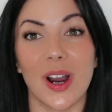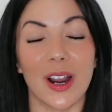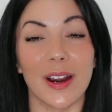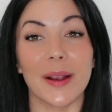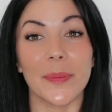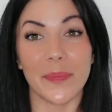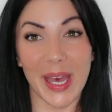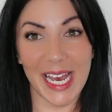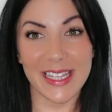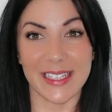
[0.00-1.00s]
our
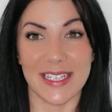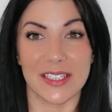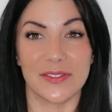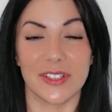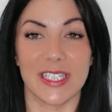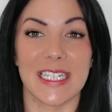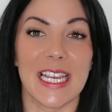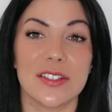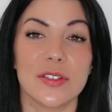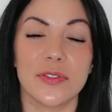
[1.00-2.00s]
math lesson for the
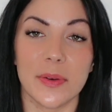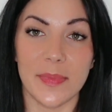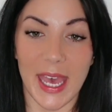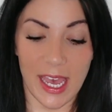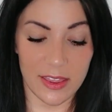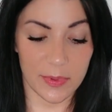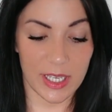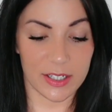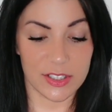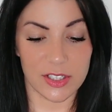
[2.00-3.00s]
day. So for math,
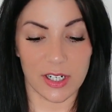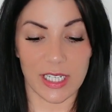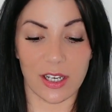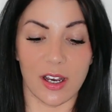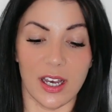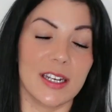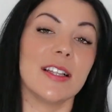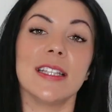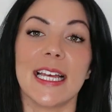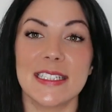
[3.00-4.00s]
we are starting on
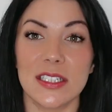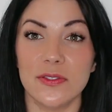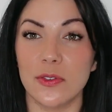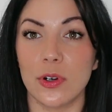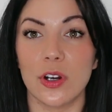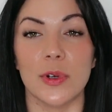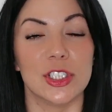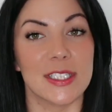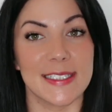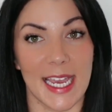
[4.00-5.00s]
lesson 4,
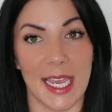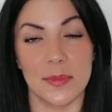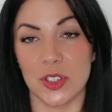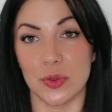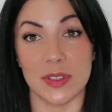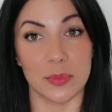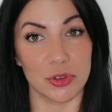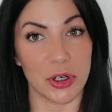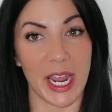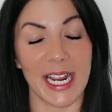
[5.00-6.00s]
which is time to
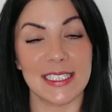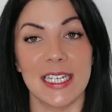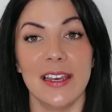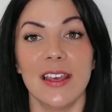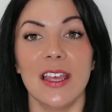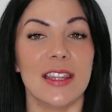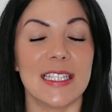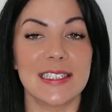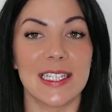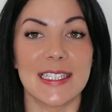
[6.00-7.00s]
subtract.
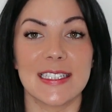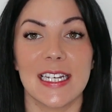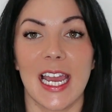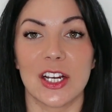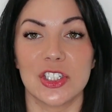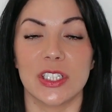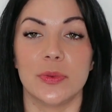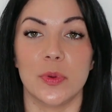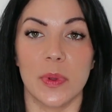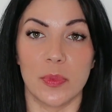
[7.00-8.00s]
This lesson actually
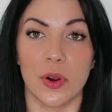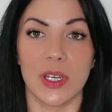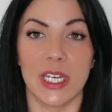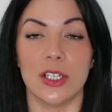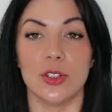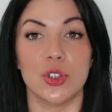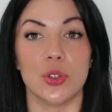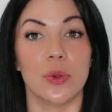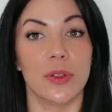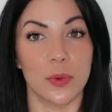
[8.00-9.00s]
will be broken
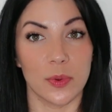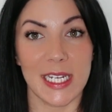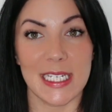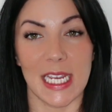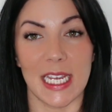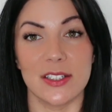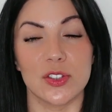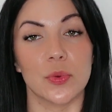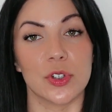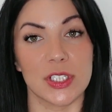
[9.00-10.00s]
into 3 days,
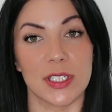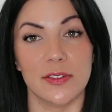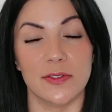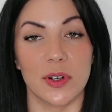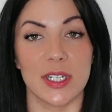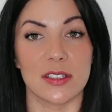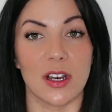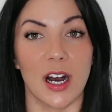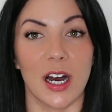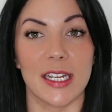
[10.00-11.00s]
so we're just going to focus
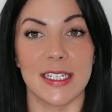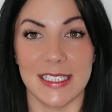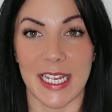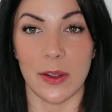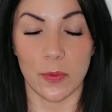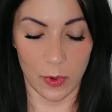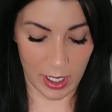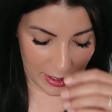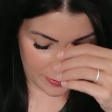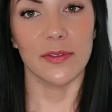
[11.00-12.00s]
on day
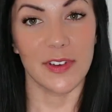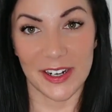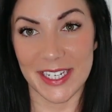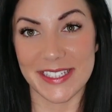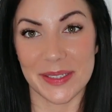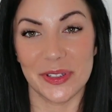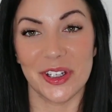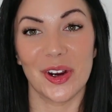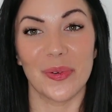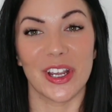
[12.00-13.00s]
1. Very
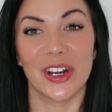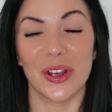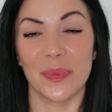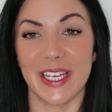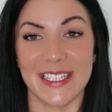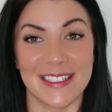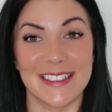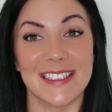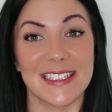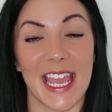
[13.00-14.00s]
similar, we're going to go, because
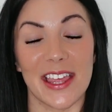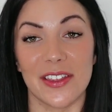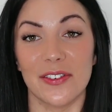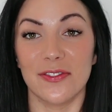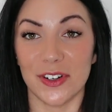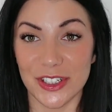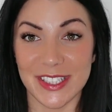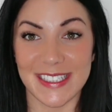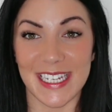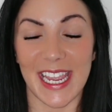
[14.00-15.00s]
this is the
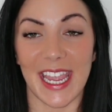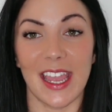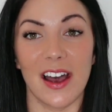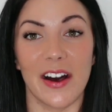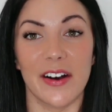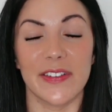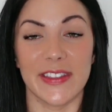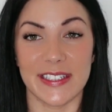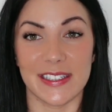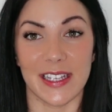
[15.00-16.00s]
first day of
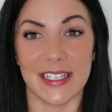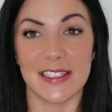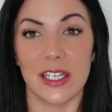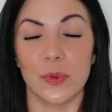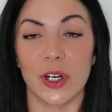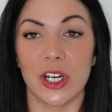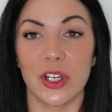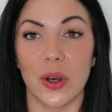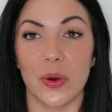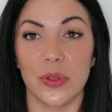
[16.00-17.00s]
this lesson, we're going
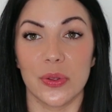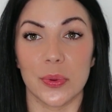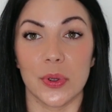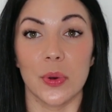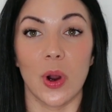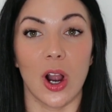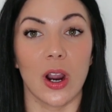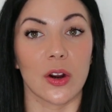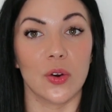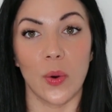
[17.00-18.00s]
to go through
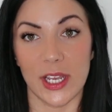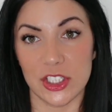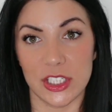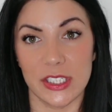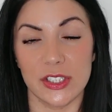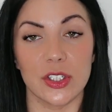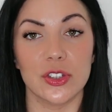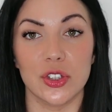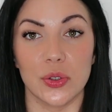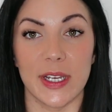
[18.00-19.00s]
our questions
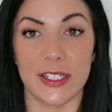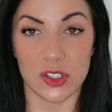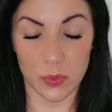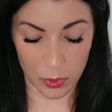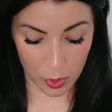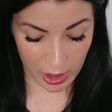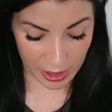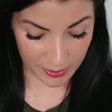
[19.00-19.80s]
to explore,